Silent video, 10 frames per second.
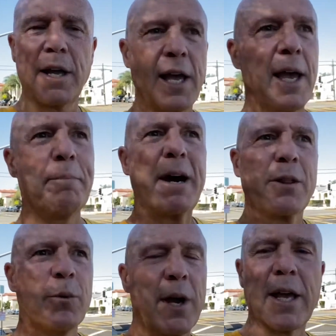And by
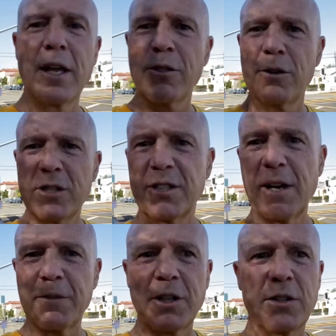the way,
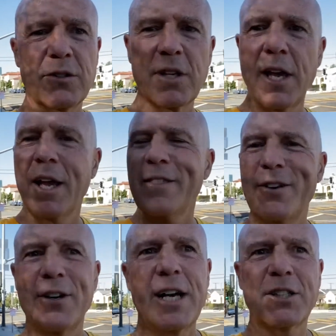37 years,
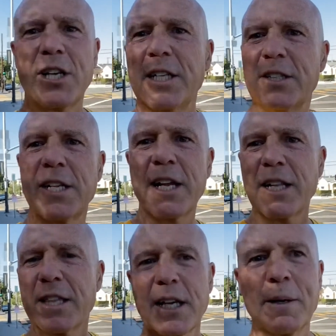they're not changing
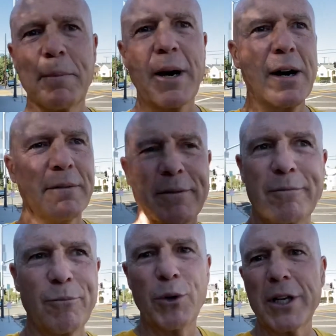anything about,
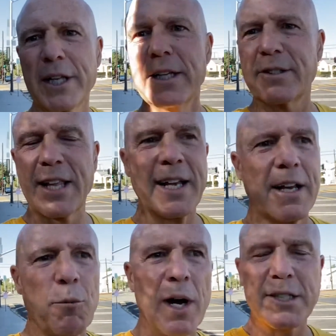really, it's like
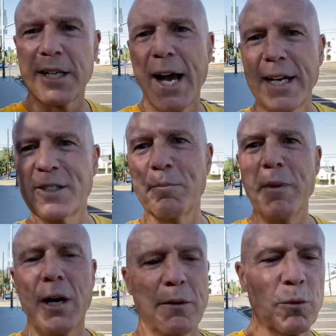watching ice
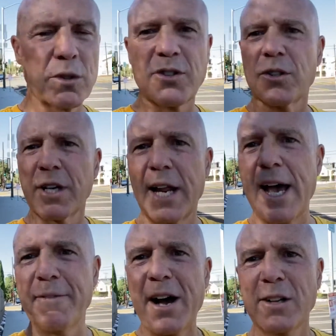melt. We're still going to
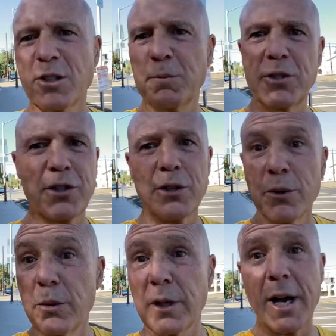have Algebra
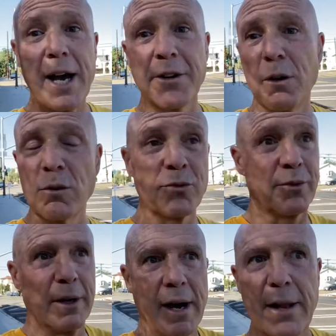2. God knows,
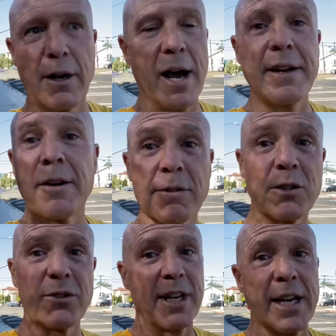I never
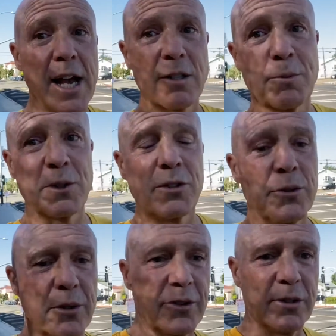used any Algebra
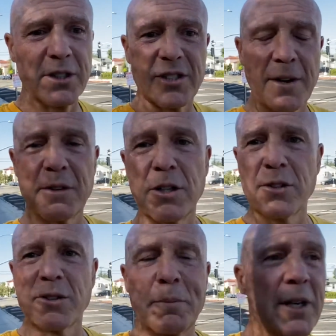2 in 37
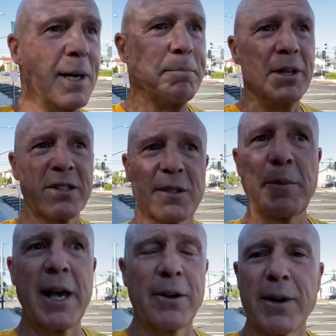years of being a
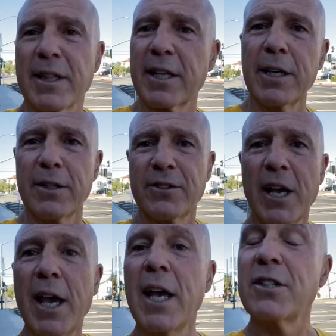businessman or anything else.
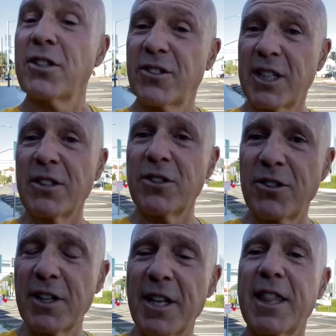It just teaches
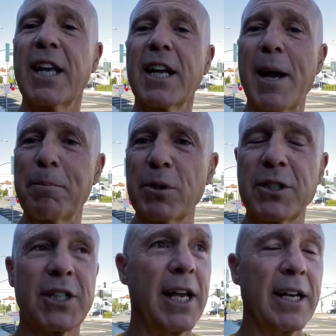you to think. I
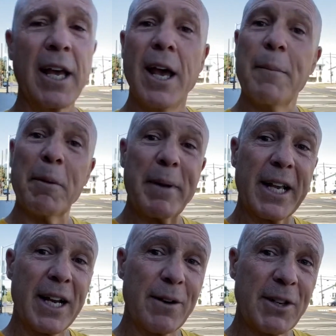appreciate. But
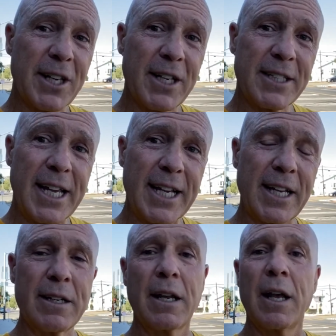making every kid take
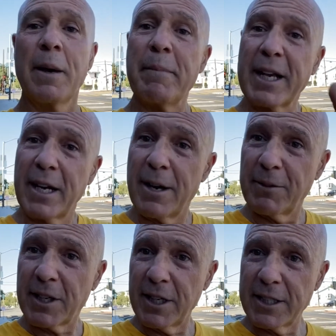it, making
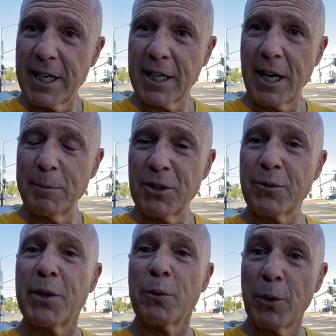every kid take
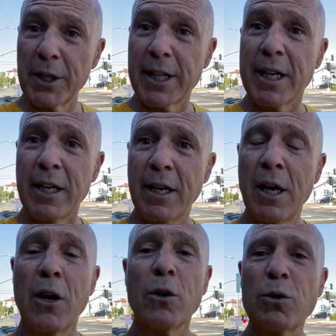chemistry, really?
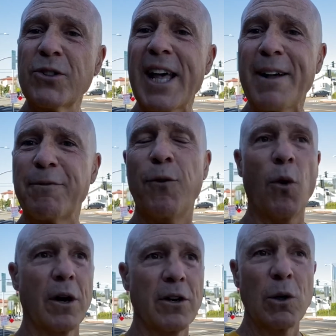Who's that
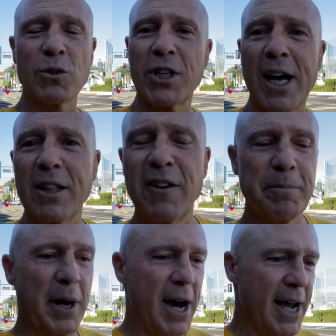for? No child left
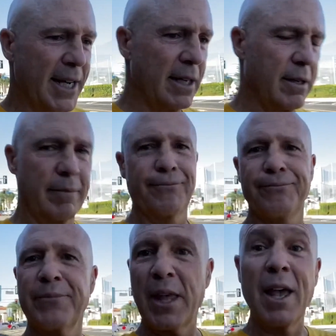behind?
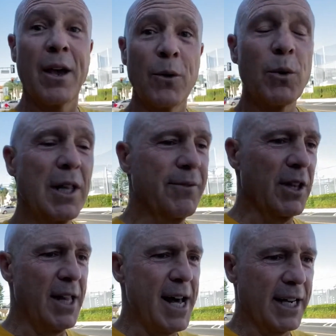We left a
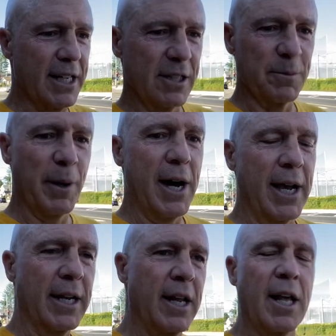lot of kids behind.
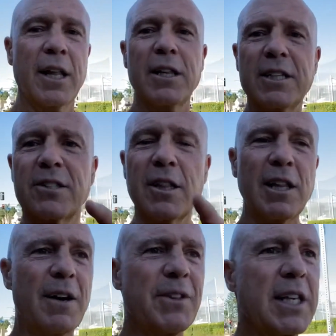Listen,
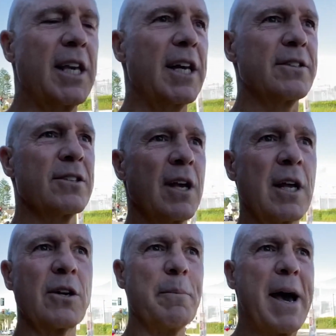love the kids.
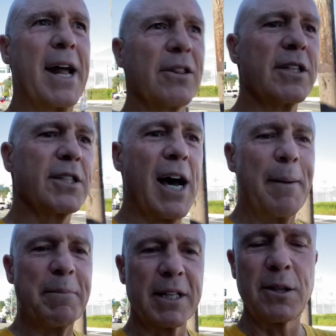No matter the
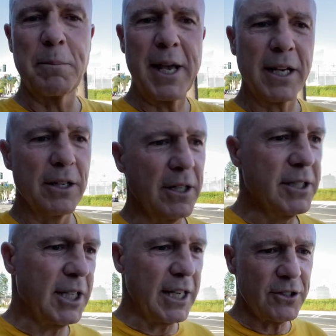topic they're making you
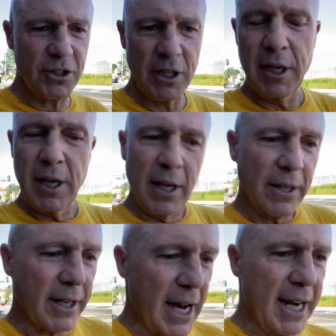teach.
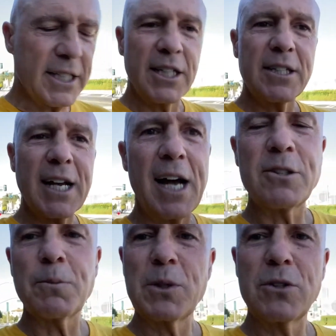You got to teach
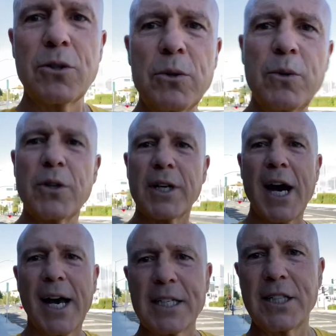Algebra 2. You
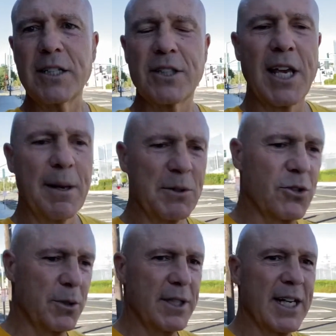got to teach
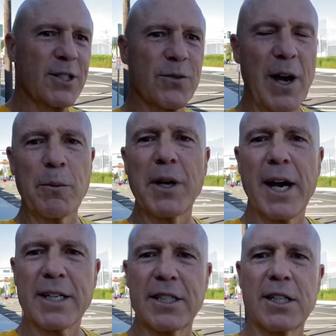chemistry. That's fine. We
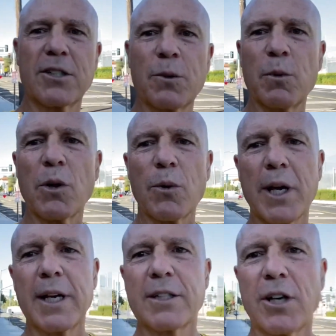got to teach it. We'll go
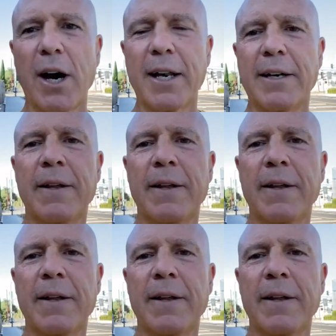get it taught.